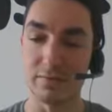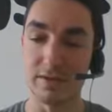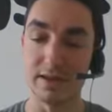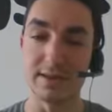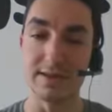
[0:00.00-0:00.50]

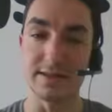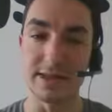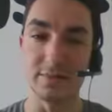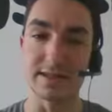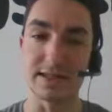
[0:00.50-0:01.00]
The
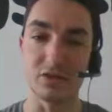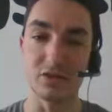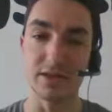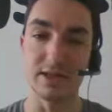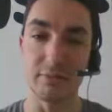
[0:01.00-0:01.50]
team is
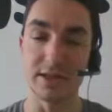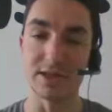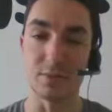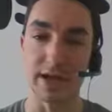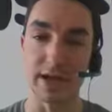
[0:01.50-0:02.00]
actually a bit
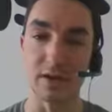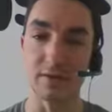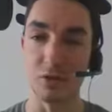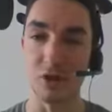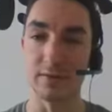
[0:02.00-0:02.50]
spread out at
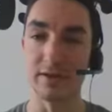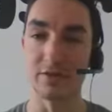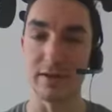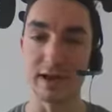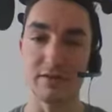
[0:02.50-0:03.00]
the
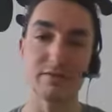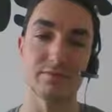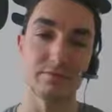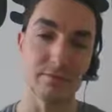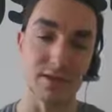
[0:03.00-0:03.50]
moment. We have
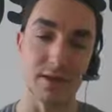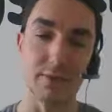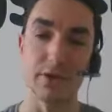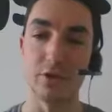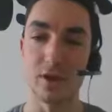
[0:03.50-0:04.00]
some
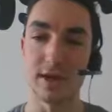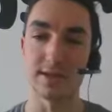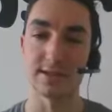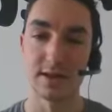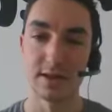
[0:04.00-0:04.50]
in the
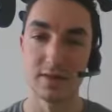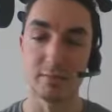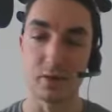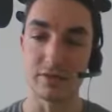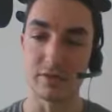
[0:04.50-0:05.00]
US,
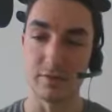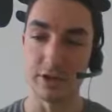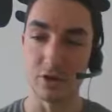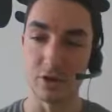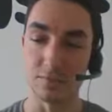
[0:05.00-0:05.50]
most of them
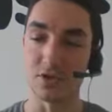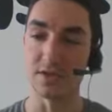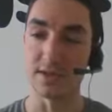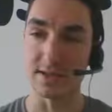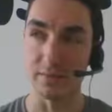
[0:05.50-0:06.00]
in Europe. So
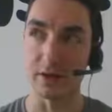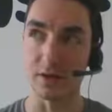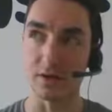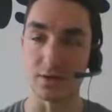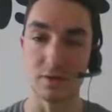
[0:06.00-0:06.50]
this is something that
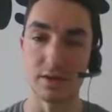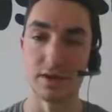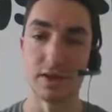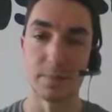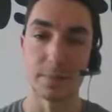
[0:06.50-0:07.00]
also
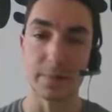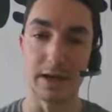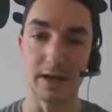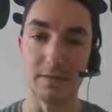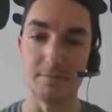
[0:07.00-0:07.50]

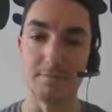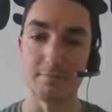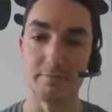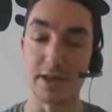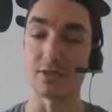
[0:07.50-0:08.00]

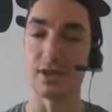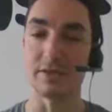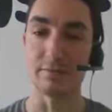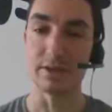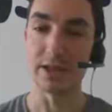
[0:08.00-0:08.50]
makes our life a bit